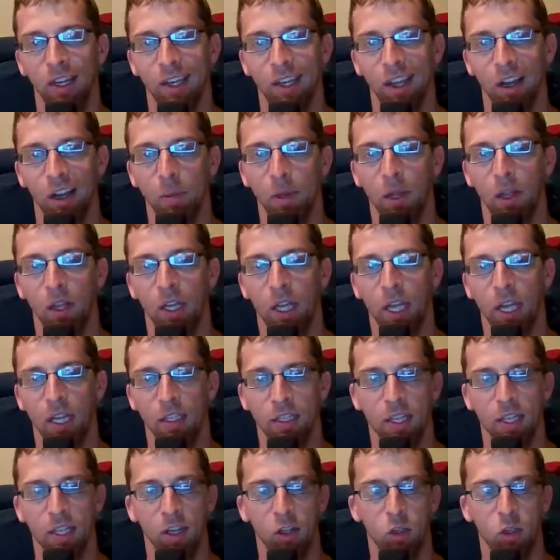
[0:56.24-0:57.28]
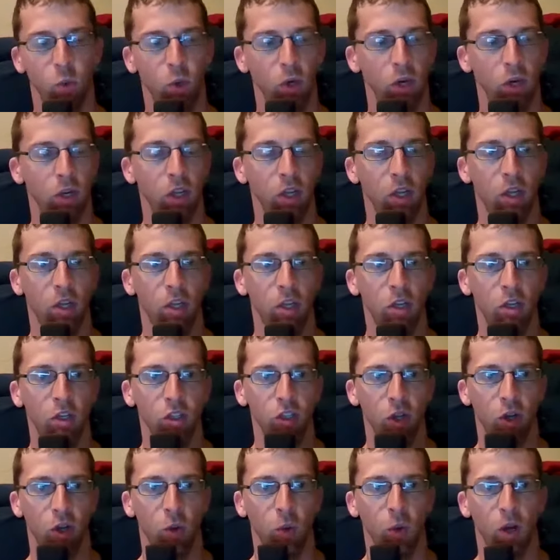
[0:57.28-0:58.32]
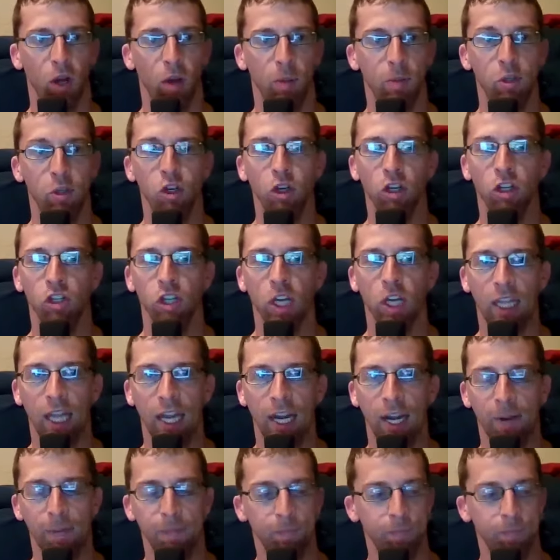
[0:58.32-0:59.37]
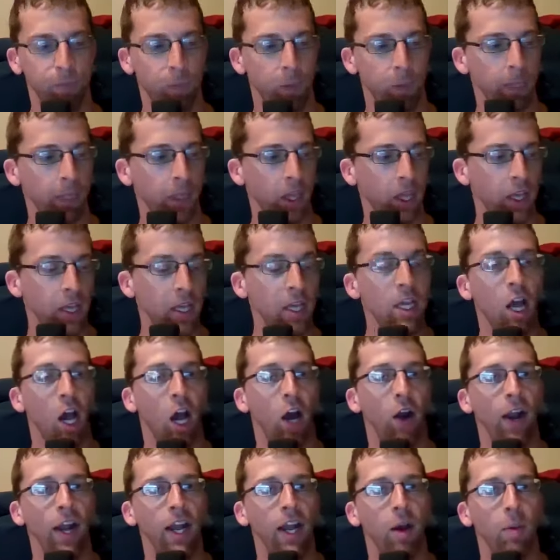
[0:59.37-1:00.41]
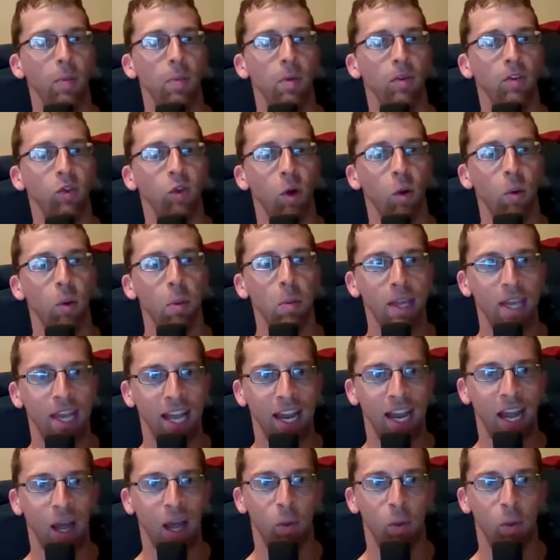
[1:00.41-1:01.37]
kettlebell and calisthenics work. So be sure to check that out. All right, now before we begin,